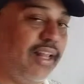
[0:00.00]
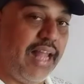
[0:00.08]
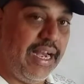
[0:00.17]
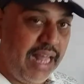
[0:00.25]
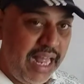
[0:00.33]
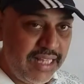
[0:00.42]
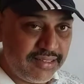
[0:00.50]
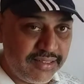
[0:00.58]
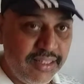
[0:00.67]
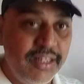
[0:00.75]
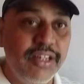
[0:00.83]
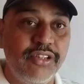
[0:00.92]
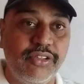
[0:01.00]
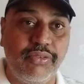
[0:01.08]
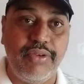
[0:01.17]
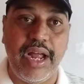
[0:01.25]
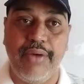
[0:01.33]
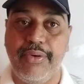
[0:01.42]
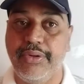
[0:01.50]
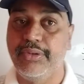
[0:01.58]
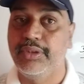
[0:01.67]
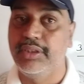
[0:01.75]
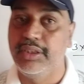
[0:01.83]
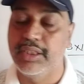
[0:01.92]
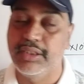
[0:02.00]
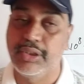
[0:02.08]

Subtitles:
light has. So we have to just